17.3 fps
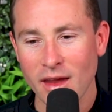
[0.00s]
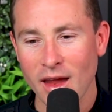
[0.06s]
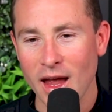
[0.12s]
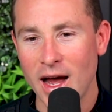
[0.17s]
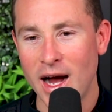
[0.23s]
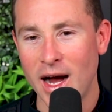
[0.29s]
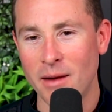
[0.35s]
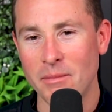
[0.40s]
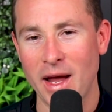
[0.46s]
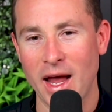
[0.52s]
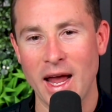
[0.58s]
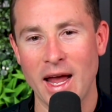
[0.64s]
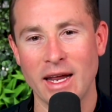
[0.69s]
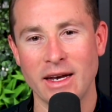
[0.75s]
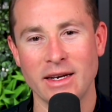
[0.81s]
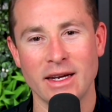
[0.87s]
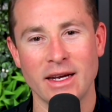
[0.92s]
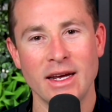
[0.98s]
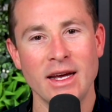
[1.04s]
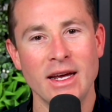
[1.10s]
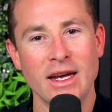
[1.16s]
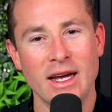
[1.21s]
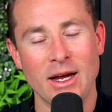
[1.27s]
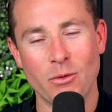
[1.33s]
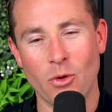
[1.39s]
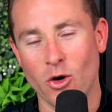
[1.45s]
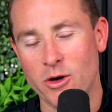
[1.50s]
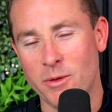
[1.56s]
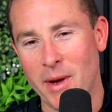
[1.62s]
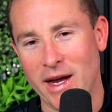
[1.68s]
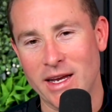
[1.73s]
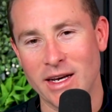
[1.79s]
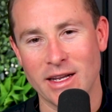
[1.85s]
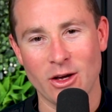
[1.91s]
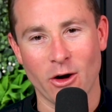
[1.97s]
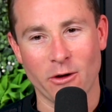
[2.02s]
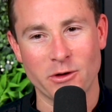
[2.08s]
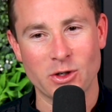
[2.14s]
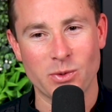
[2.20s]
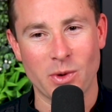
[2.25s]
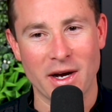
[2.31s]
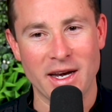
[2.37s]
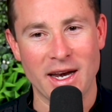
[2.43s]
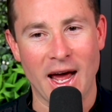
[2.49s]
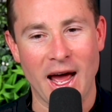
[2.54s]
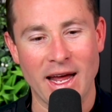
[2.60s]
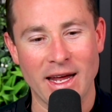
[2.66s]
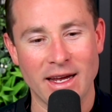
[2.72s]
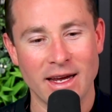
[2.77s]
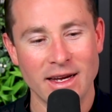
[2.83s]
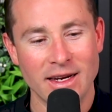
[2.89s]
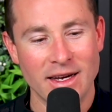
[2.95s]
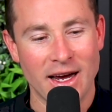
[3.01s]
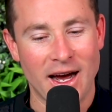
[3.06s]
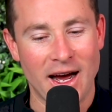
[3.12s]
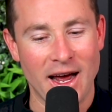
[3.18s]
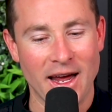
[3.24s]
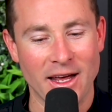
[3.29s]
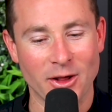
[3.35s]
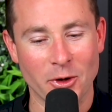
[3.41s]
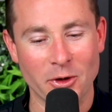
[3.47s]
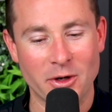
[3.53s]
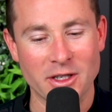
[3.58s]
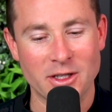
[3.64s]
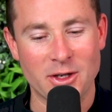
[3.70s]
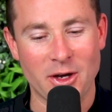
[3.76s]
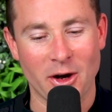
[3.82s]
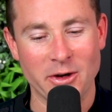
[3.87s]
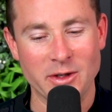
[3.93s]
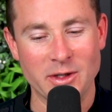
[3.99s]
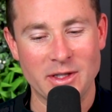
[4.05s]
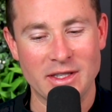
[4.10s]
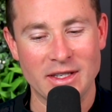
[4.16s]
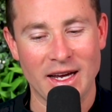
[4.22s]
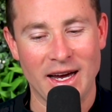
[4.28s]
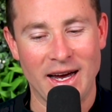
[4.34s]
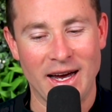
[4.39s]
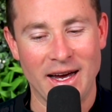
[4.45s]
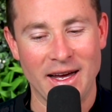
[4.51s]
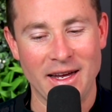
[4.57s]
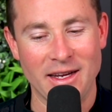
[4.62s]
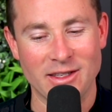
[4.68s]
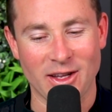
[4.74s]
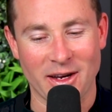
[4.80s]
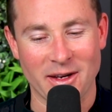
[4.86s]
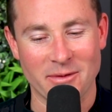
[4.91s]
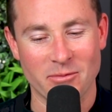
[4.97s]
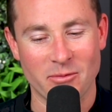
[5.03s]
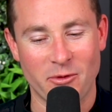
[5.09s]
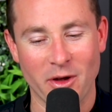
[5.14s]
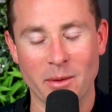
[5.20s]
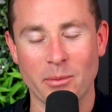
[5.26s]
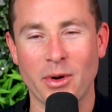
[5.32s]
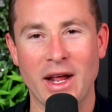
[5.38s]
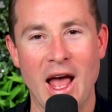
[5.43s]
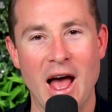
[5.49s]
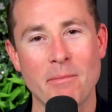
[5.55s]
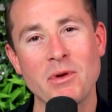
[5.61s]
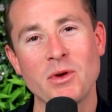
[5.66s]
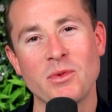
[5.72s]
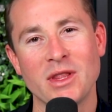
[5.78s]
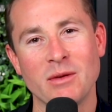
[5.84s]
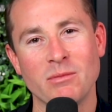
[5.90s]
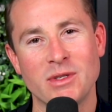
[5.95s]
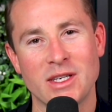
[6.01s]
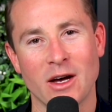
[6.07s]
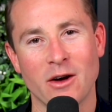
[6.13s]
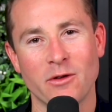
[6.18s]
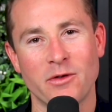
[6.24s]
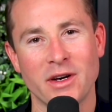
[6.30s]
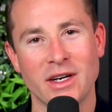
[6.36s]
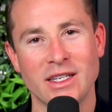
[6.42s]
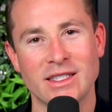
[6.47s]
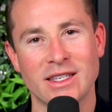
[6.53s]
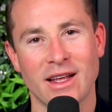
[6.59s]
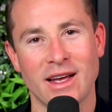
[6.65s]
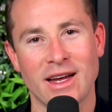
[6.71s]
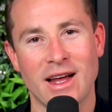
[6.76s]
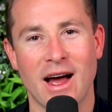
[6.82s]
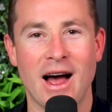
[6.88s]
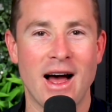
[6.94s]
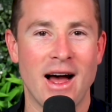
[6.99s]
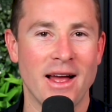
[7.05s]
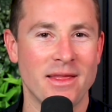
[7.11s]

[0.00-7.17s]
And he walked back into the office one day, and Lucas goes, he's like feeling pretty happy with himself, and he's like, I